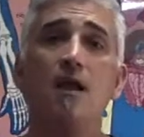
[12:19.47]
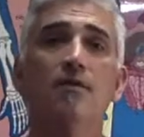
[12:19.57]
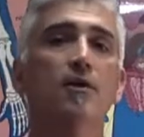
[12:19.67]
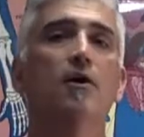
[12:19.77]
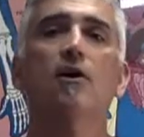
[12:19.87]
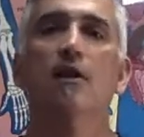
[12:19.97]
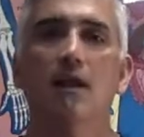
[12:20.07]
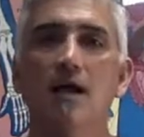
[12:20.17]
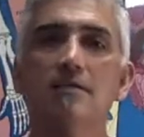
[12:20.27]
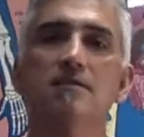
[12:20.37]
There are
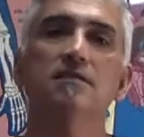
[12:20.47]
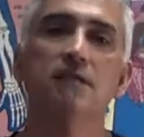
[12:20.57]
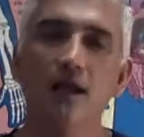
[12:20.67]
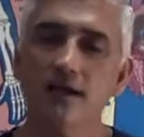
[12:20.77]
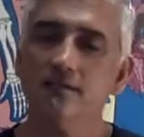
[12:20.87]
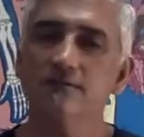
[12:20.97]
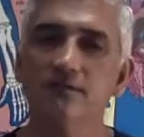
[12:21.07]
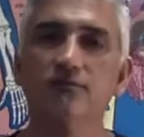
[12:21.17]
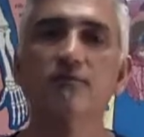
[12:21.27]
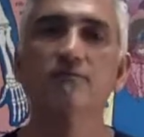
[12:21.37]
lots and lots of
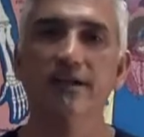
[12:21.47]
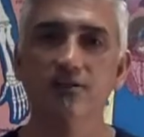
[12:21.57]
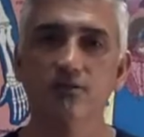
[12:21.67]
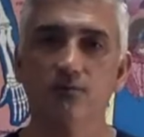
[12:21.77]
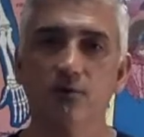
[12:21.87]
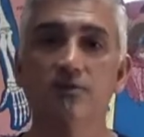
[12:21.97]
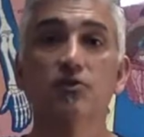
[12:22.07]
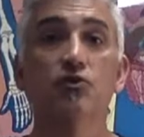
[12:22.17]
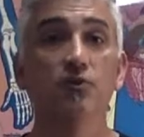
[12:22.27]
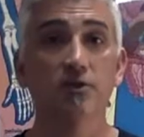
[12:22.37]
different vegetables that
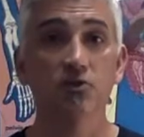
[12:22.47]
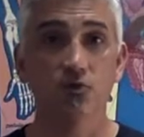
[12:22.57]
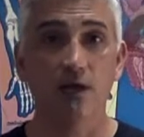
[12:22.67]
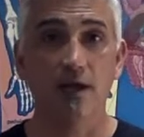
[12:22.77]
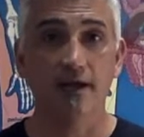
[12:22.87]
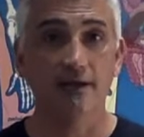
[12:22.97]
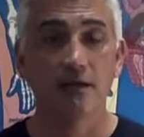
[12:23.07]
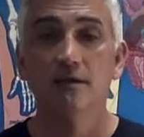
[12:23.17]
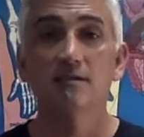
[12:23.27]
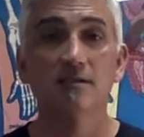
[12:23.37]
you can try.
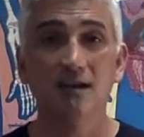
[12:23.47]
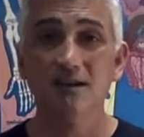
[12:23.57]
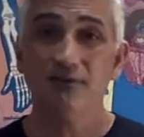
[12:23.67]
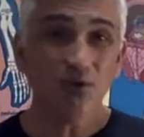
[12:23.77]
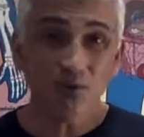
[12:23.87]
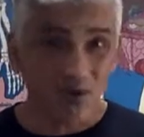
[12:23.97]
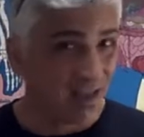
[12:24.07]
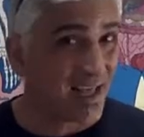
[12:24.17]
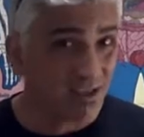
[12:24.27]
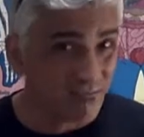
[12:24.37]
So if you don't
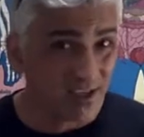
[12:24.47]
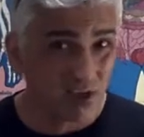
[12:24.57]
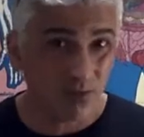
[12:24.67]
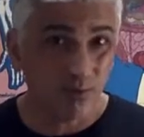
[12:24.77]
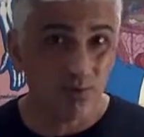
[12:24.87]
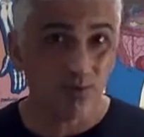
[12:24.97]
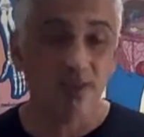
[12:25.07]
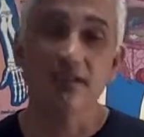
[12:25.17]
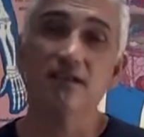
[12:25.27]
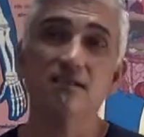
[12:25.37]
like vegetables,
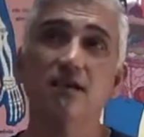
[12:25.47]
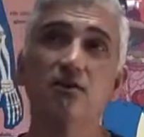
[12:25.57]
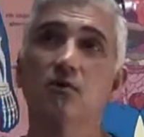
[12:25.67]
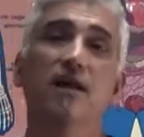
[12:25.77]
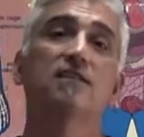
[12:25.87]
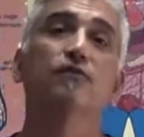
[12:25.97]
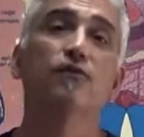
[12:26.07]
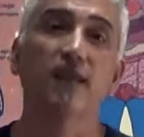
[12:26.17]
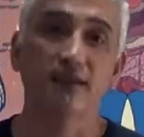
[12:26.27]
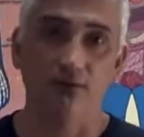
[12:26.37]
like let's say you don't like the
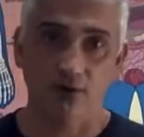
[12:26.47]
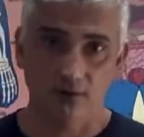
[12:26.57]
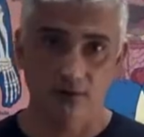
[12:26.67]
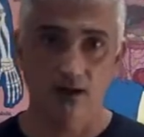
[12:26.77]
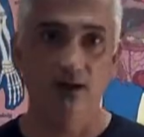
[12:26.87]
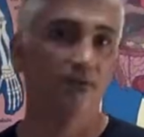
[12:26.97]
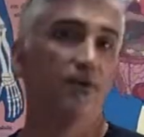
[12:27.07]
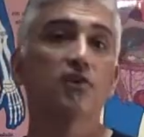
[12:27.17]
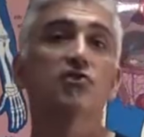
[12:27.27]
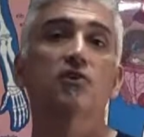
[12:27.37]
flavor of
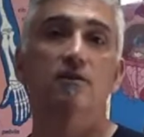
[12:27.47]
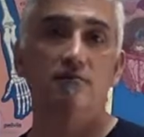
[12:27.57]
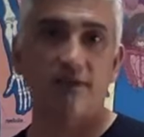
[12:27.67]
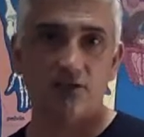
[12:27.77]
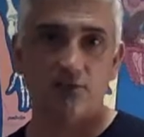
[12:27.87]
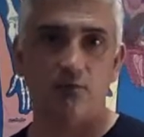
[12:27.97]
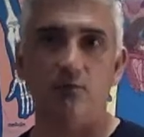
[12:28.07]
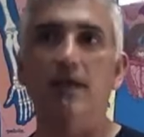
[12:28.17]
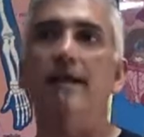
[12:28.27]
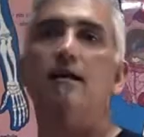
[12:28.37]
a certain vegetable,
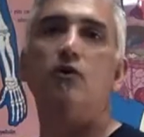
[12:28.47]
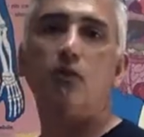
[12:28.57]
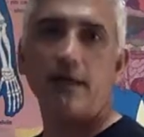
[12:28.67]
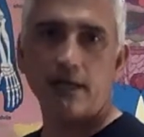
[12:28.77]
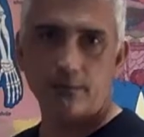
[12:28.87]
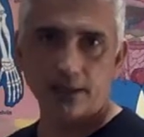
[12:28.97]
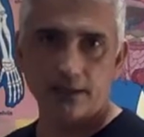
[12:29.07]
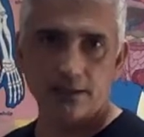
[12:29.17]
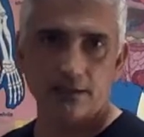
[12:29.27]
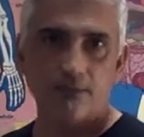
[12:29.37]
like green beans.